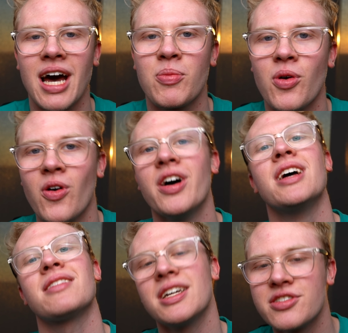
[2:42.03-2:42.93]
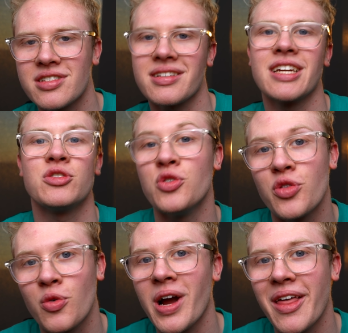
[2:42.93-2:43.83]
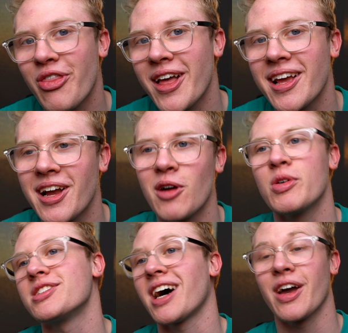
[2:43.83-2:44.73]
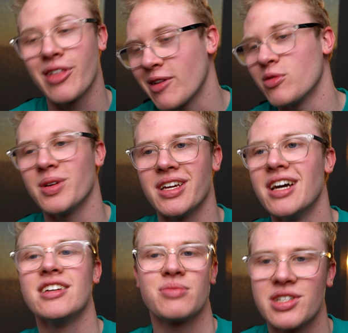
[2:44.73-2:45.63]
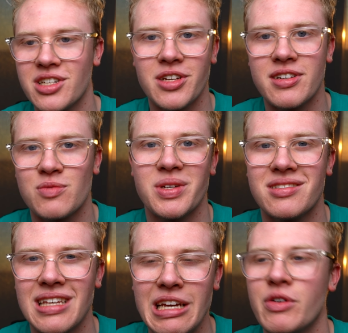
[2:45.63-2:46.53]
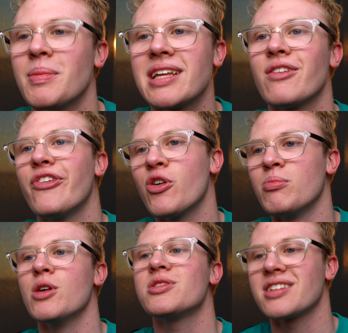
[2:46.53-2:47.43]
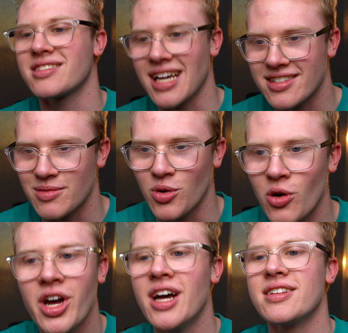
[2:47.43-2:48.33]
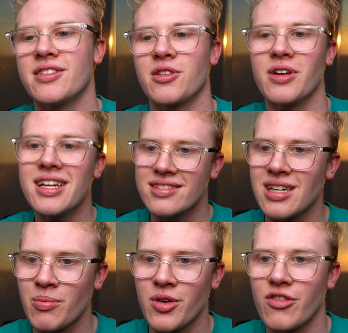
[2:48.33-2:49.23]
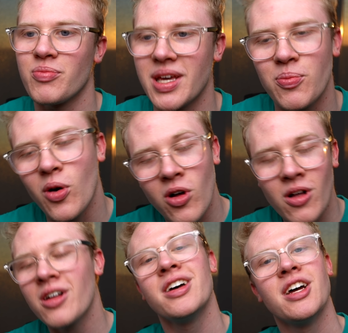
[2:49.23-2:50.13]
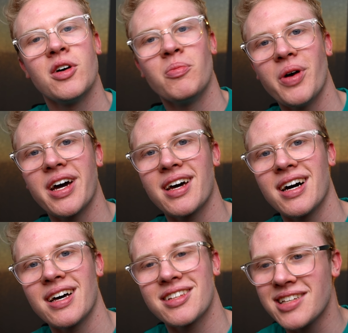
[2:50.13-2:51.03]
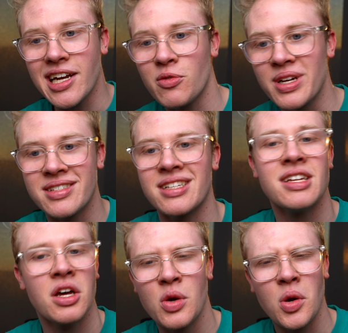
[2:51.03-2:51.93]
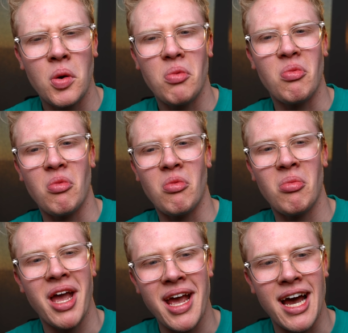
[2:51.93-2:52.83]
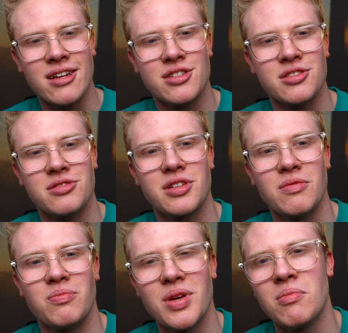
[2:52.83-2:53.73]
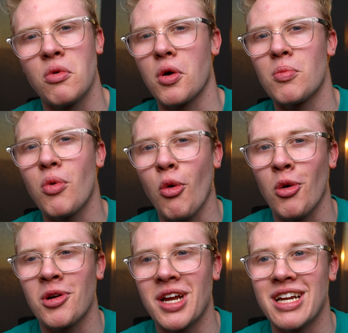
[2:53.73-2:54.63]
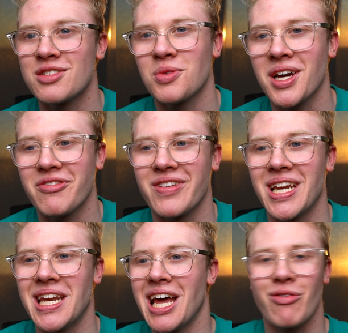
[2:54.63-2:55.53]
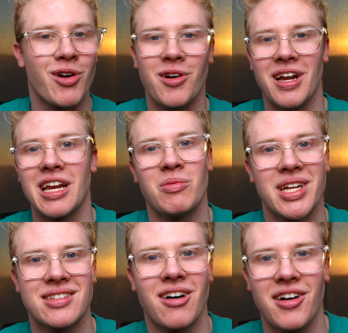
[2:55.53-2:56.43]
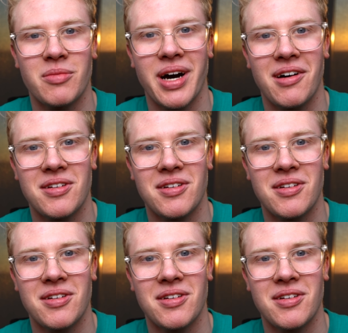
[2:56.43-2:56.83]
Apple, let's just like do the right thing here, which I think would be switching to U S B C. It would make the phone most accessible to the greatest number of people. But uh, the second reason may actually be more important, and it's one I've never heard anybody talk about.